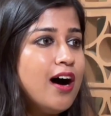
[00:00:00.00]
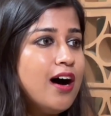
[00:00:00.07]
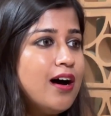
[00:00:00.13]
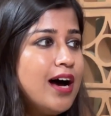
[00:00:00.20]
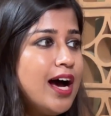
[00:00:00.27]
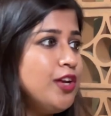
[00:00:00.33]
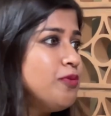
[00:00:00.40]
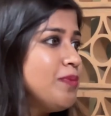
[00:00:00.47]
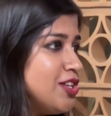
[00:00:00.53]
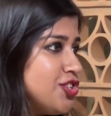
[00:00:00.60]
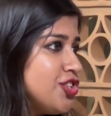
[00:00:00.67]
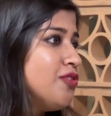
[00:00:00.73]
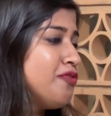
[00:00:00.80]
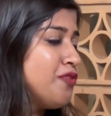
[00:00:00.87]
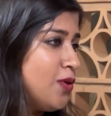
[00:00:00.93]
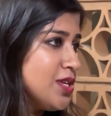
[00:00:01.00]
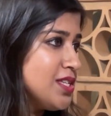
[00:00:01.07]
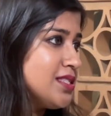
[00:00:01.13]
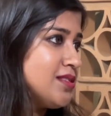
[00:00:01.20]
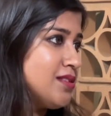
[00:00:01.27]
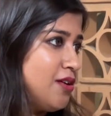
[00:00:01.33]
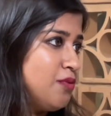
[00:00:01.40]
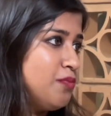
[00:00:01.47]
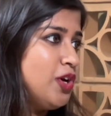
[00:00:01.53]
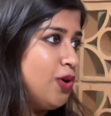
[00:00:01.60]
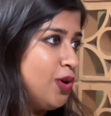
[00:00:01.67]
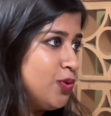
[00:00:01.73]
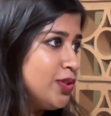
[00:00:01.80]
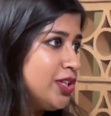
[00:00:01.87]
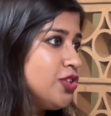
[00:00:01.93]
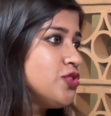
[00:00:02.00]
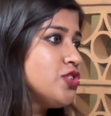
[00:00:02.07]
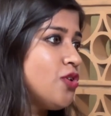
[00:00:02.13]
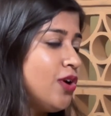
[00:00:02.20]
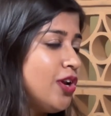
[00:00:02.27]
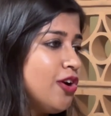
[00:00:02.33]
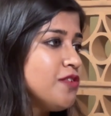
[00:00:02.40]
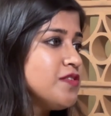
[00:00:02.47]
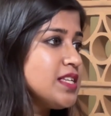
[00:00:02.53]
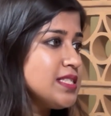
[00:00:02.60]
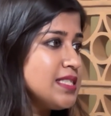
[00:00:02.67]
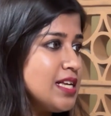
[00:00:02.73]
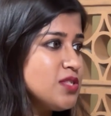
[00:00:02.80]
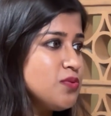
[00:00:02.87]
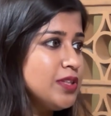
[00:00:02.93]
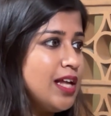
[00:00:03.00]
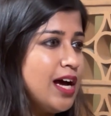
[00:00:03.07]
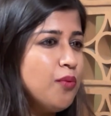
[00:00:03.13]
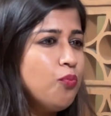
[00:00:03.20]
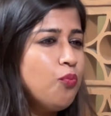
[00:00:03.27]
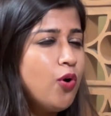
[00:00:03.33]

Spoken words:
And you mentioned, of course, we all know that you saw a lot of success with that.